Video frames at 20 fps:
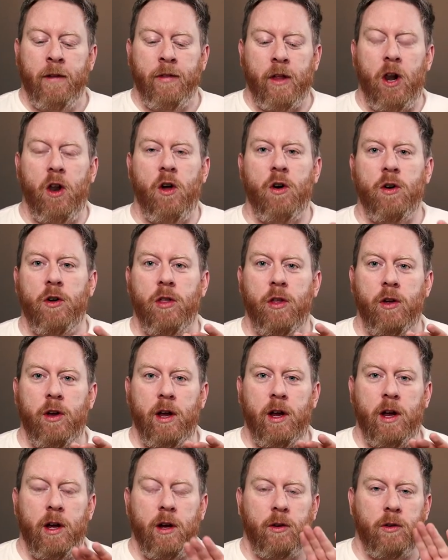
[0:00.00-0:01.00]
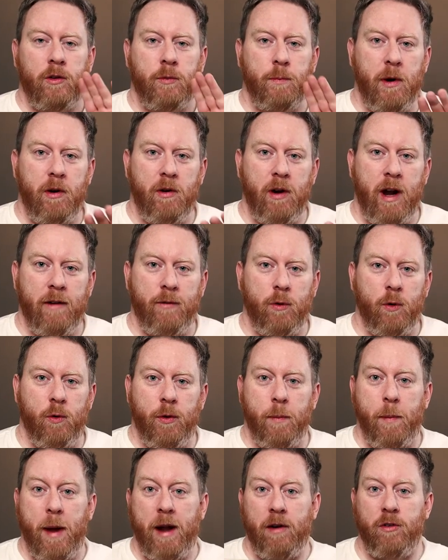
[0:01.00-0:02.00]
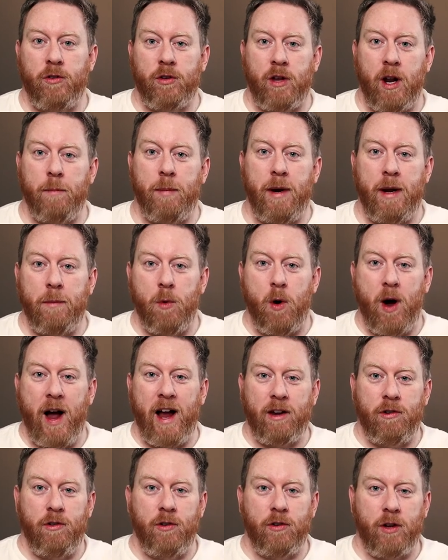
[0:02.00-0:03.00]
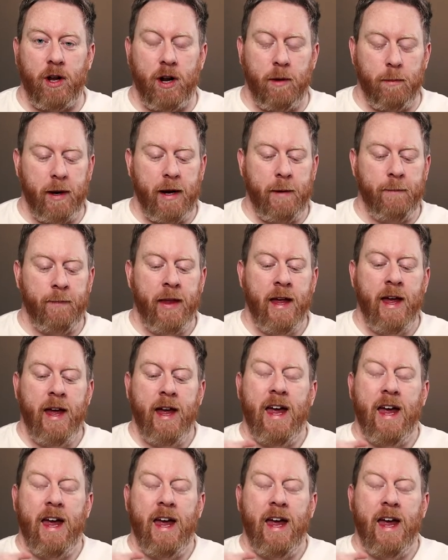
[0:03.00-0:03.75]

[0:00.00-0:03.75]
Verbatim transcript: The longer the spirit level, the better it's gonna be and more accurate it's gonna be.